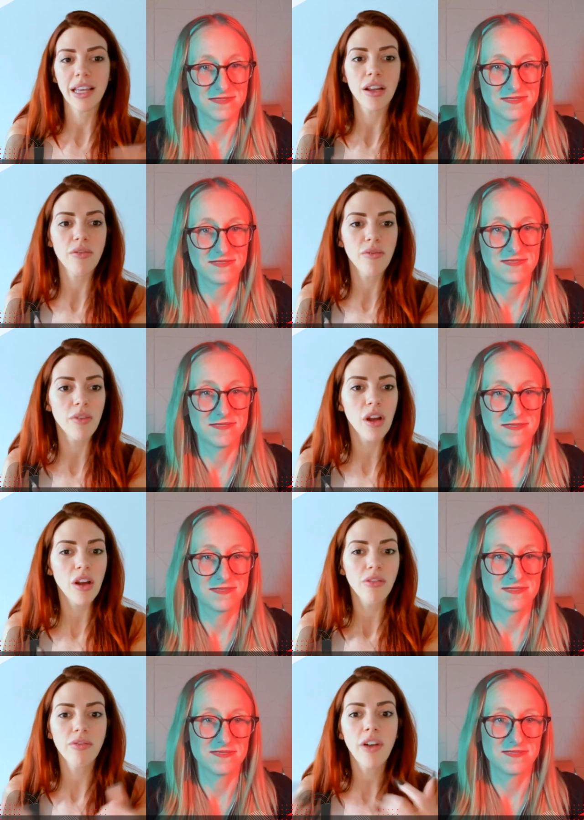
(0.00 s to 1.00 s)
Speaker 1: they
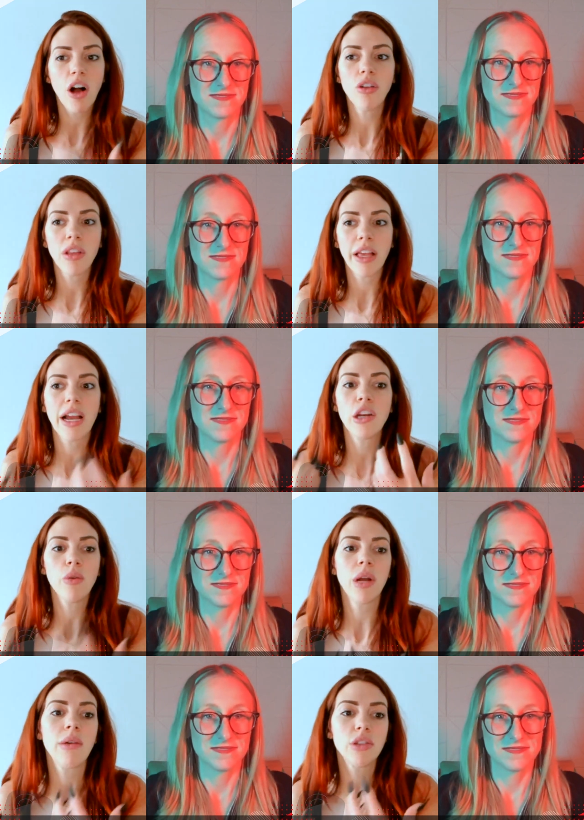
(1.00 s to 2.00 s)
felt like I
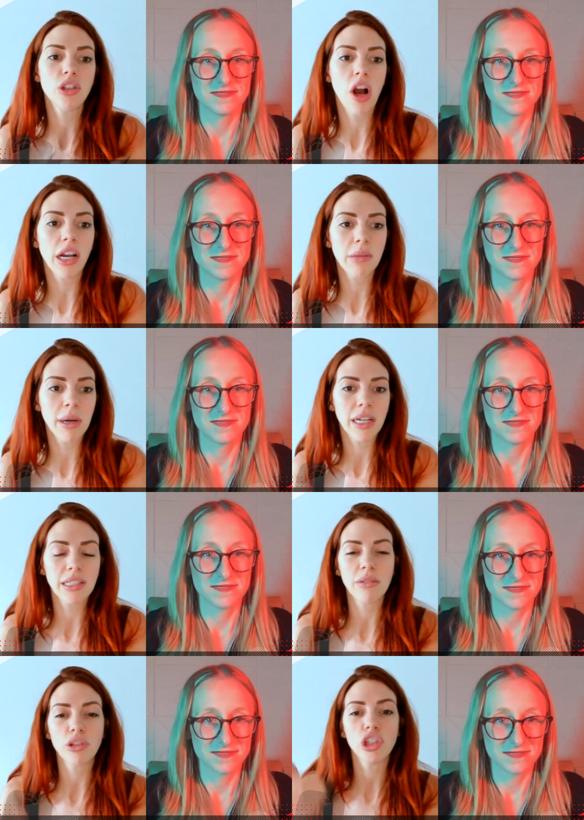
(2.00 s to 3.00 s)
knew what I was talking about
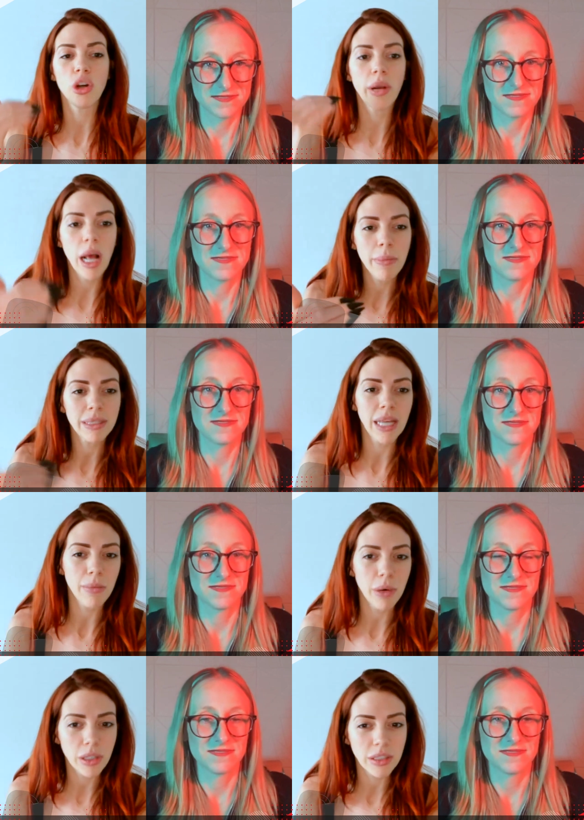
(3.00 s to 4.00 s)
because I was showing up as
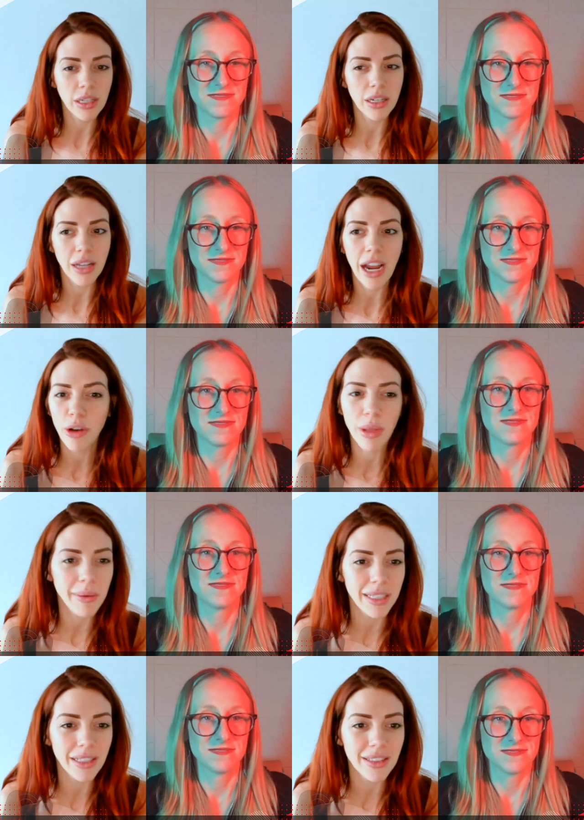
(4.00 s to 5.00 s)
that person. I hope
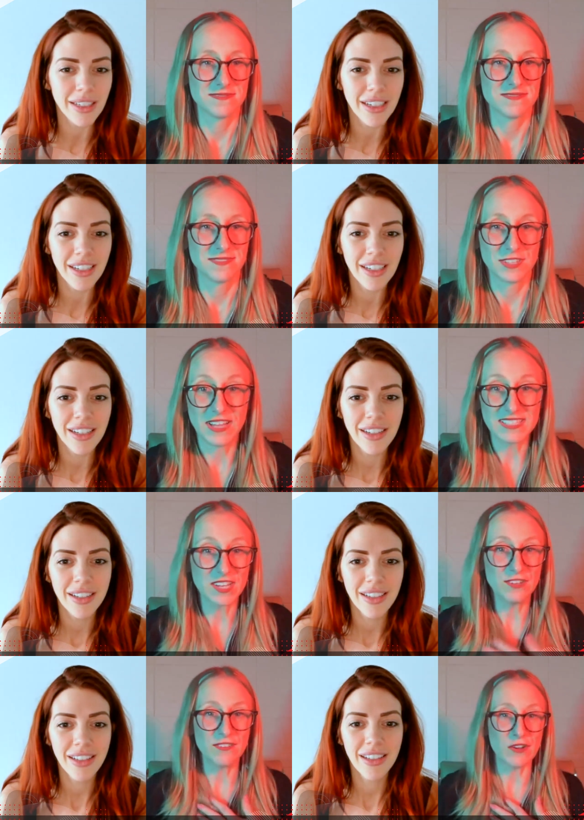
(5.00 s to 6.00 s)
that makes sense. That's
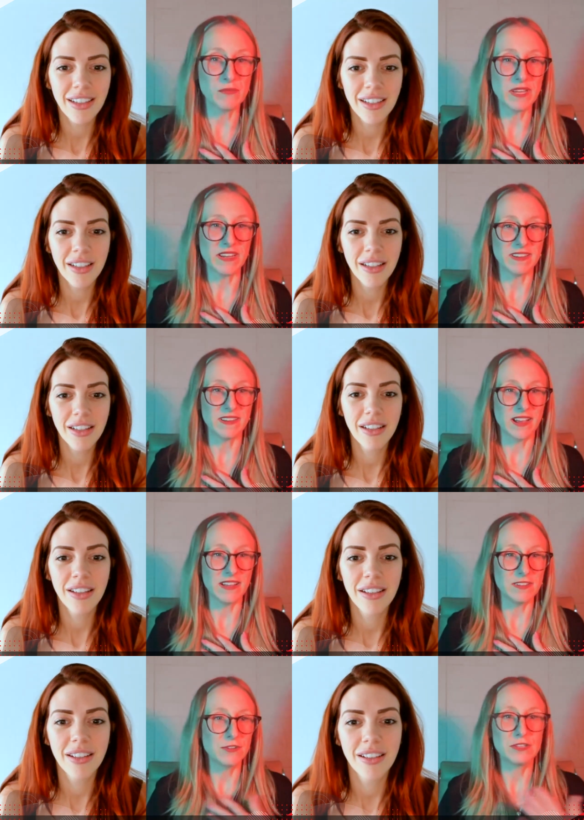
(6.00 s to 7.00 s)
Speaker 2: how you found me.
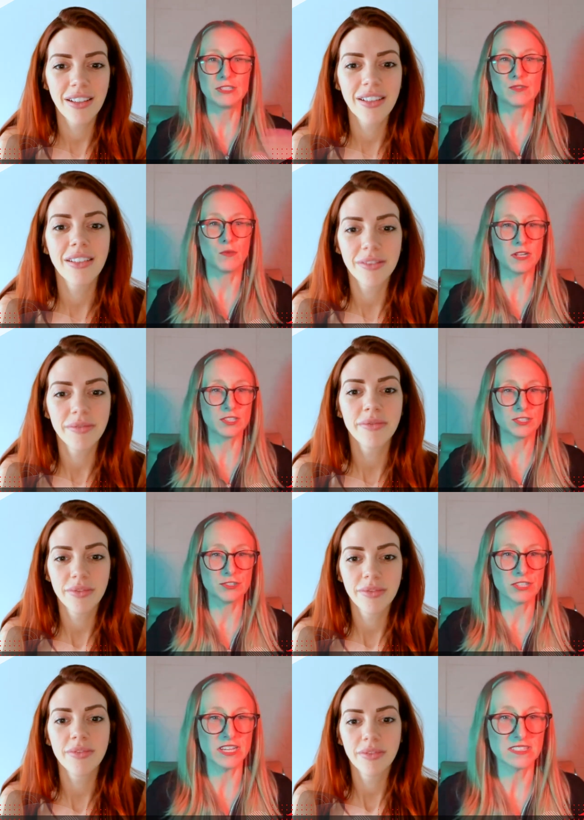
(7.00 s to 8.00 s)
I literally just watched
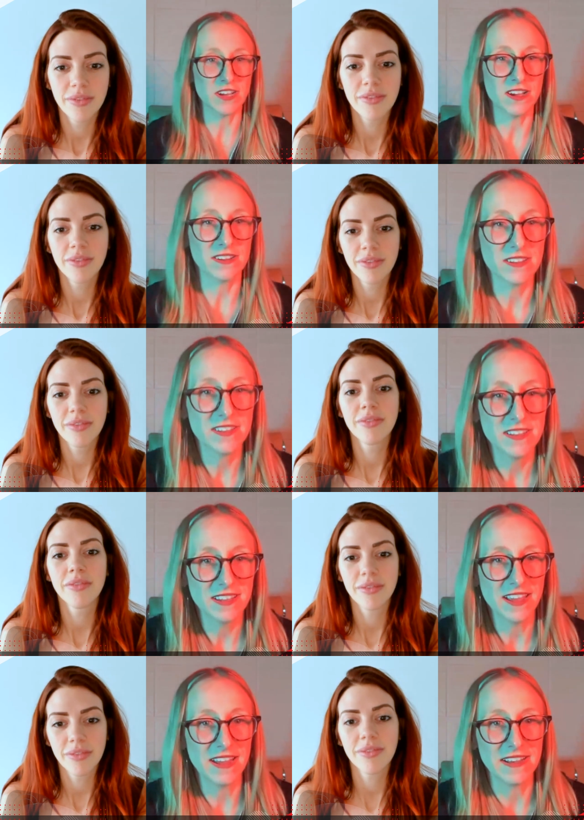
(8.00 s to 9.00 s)
your TikTok
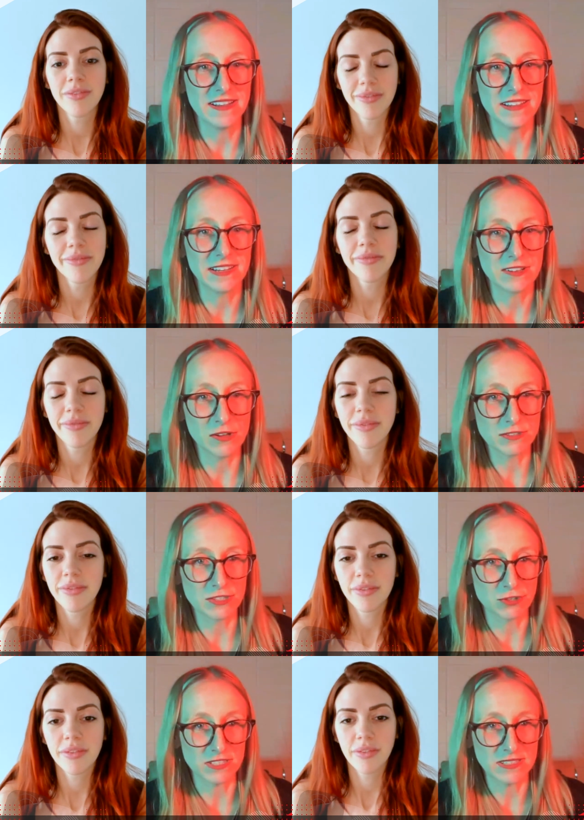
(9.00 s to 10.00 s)
and it
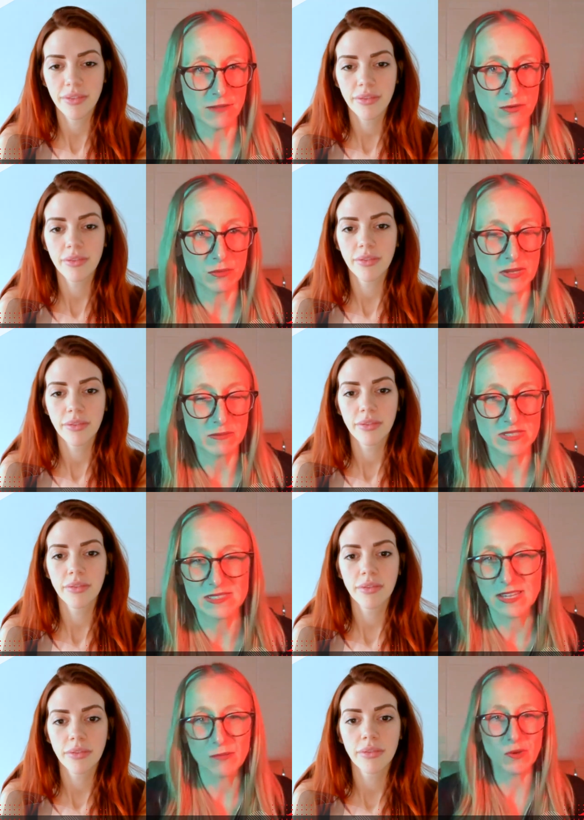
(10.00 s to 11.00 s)
closed the trust gap with me. I was the
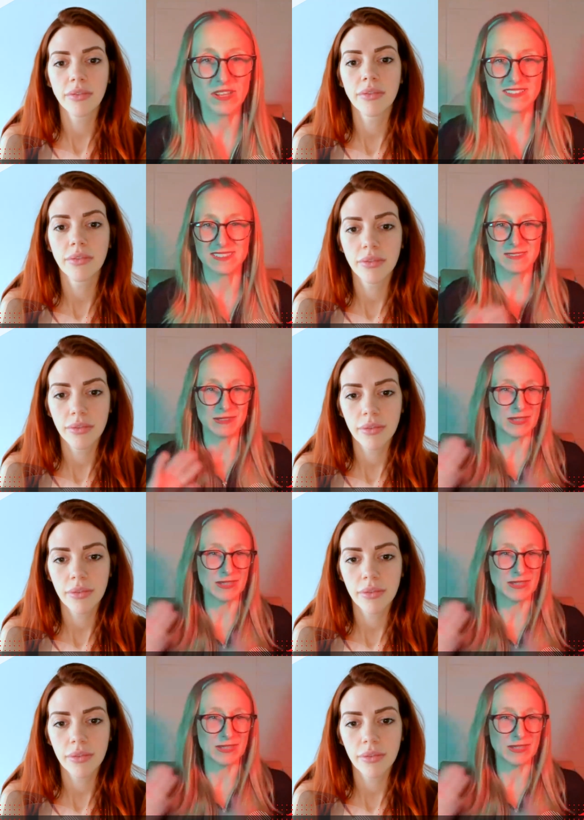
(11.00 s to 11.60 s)
same way as this,